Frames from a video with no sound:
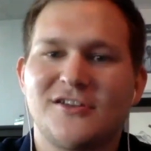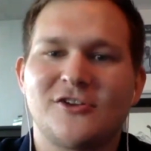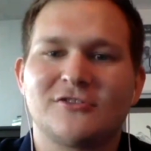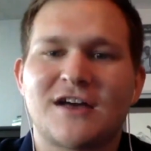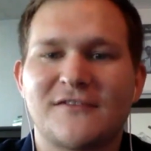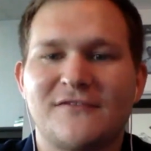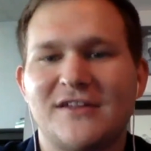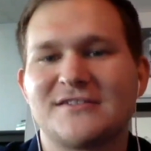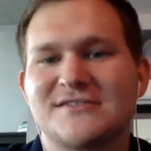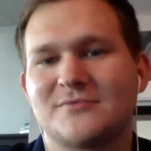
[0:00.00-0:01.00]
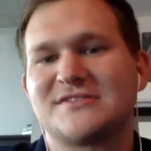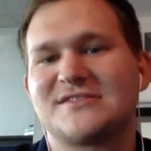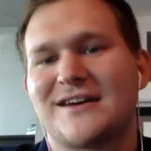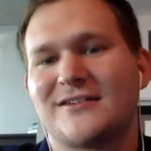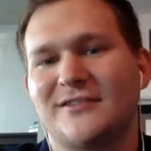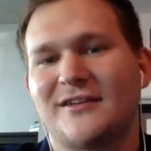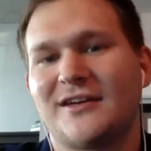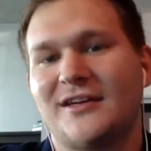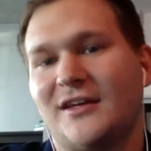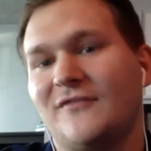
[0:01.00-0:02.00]
a lot of things that would sound
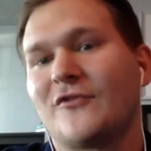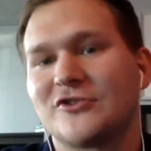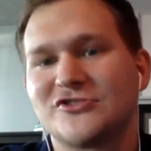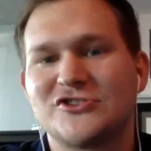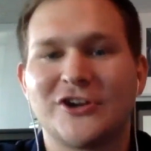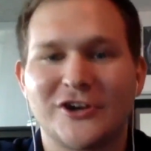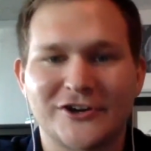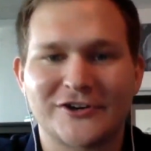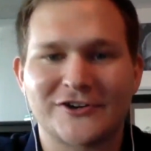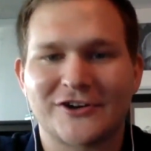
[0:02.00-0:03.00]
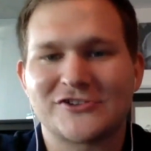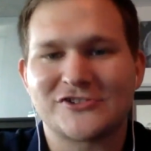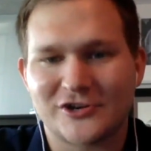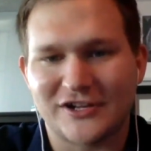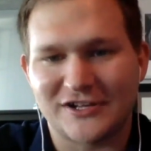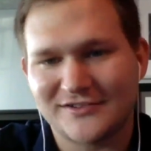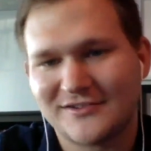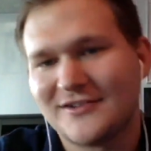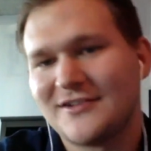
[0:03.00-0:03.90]
like a first year attorney.